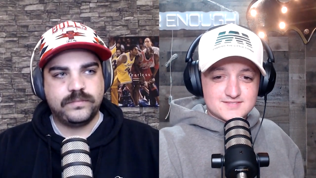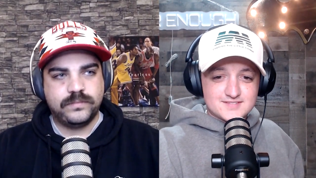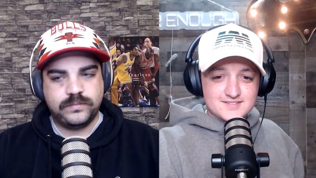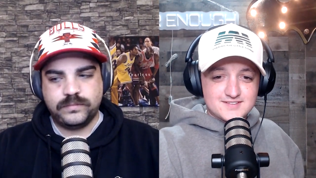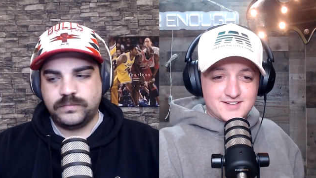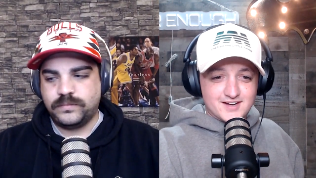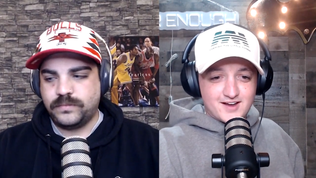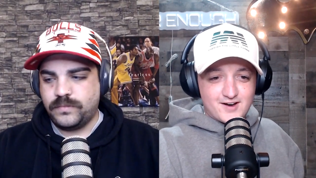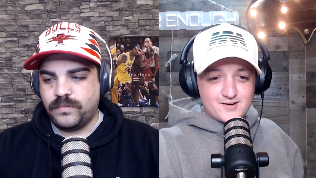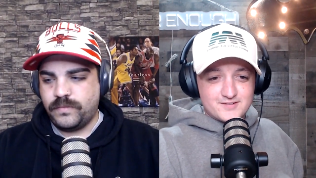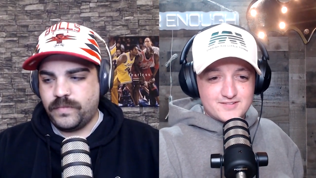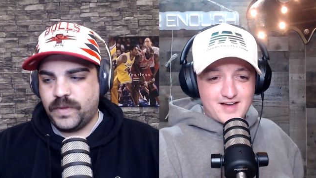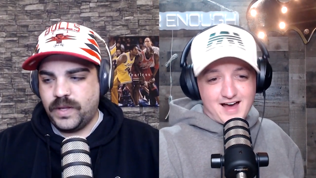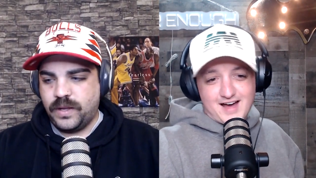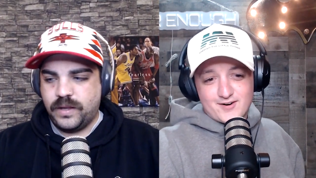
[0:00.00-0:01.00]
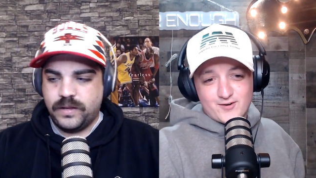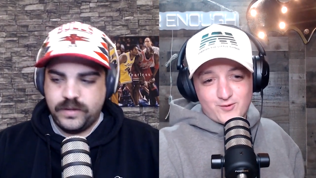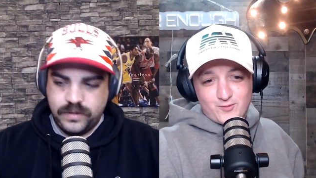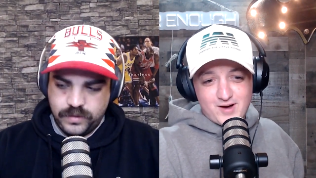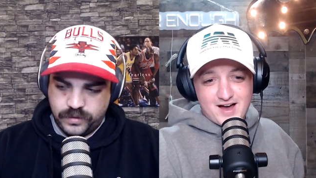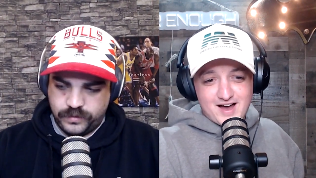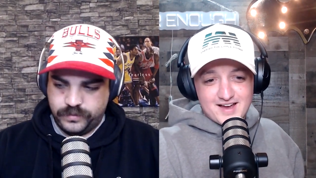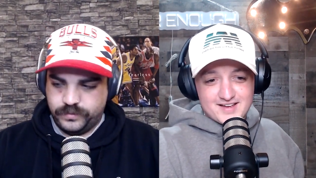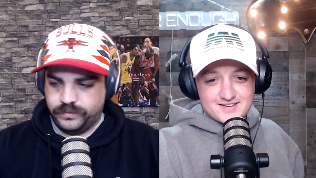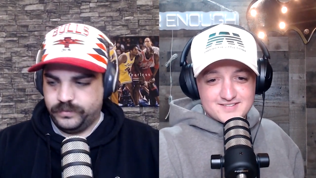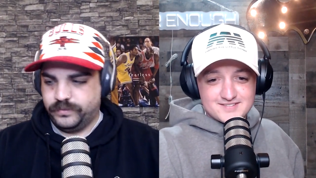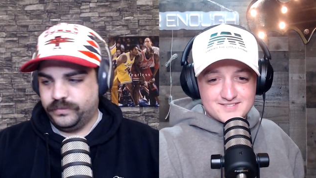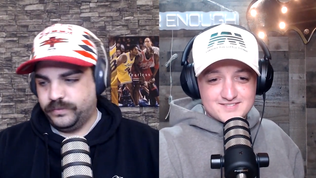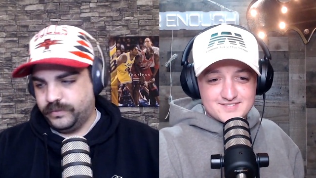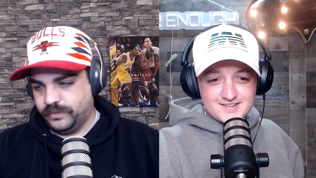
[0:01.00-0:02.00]
Speaker 1: You know, I don't know why,
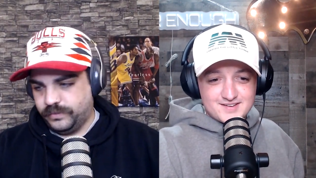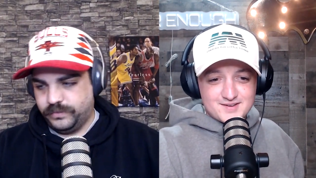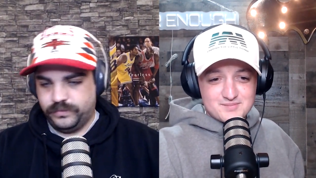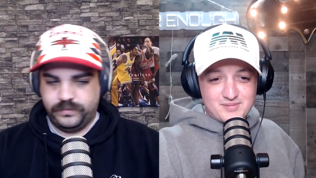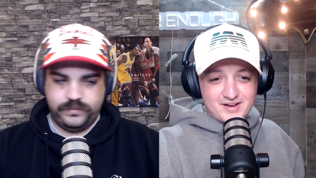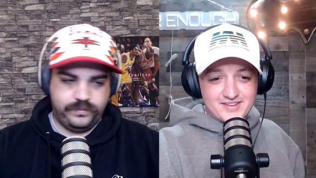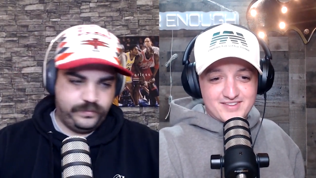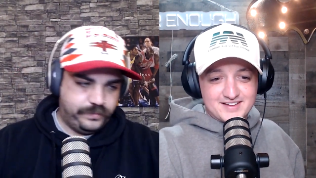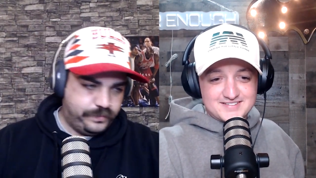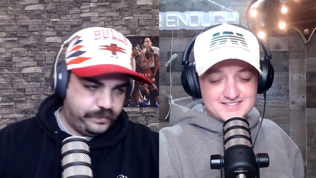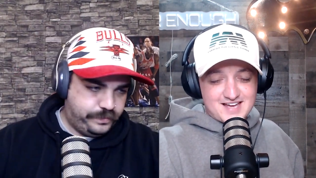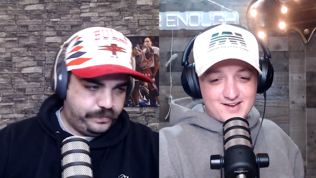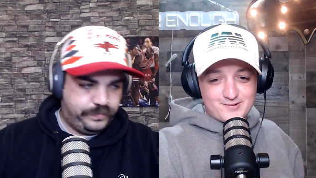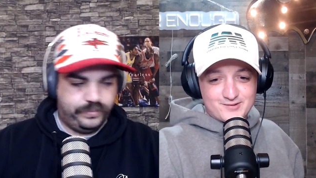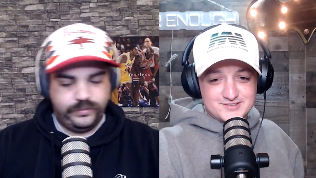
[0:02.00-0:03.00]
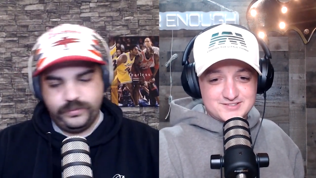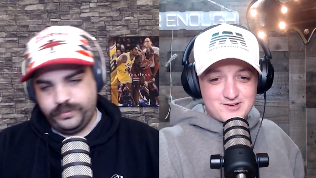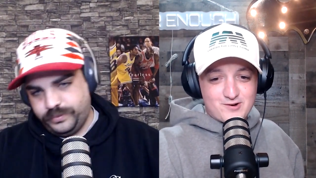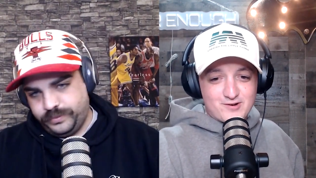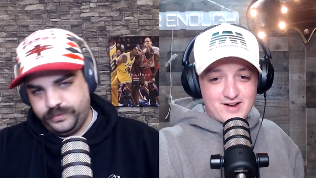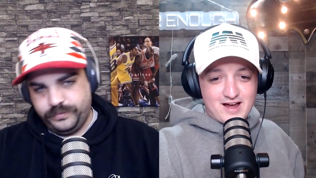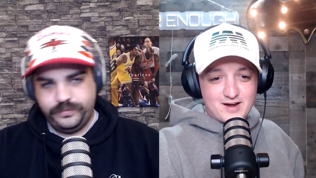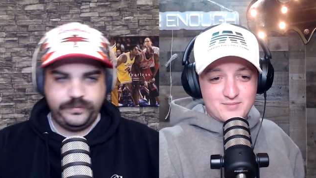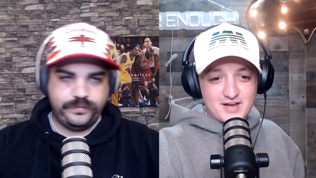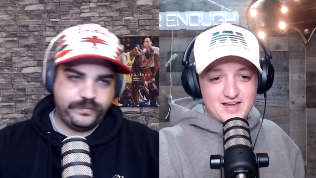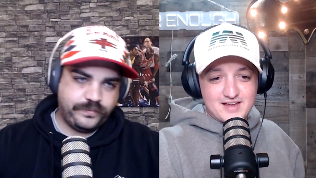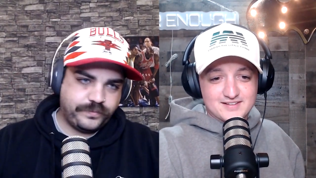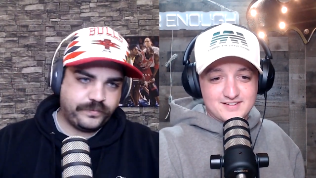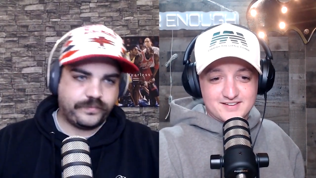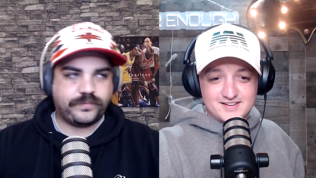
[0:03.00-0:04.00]
that. but that's kind of what's going on in my
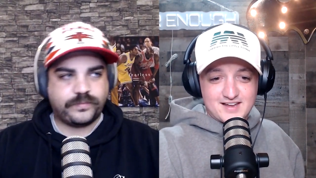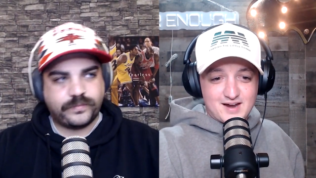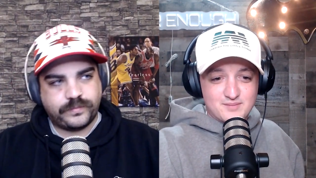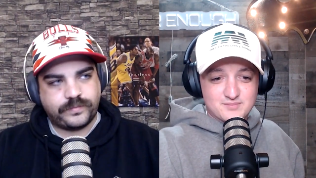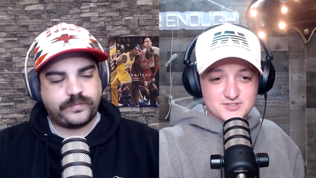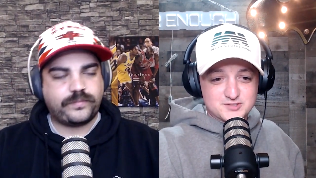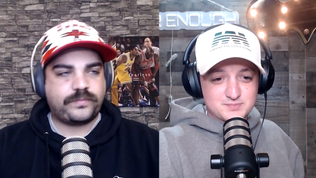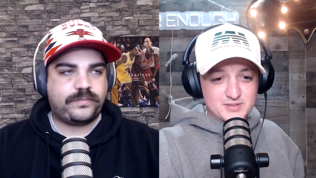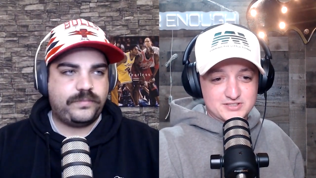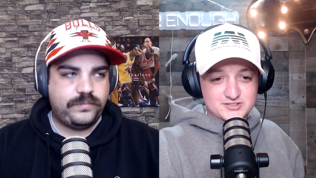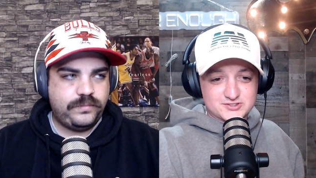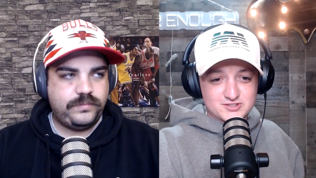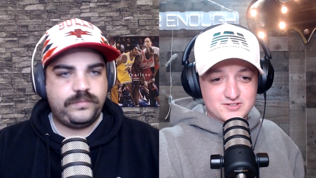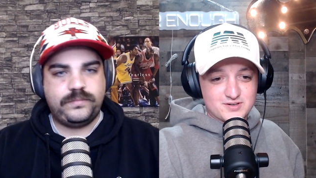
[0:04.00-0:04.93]
head. Like, and I'm just picturing a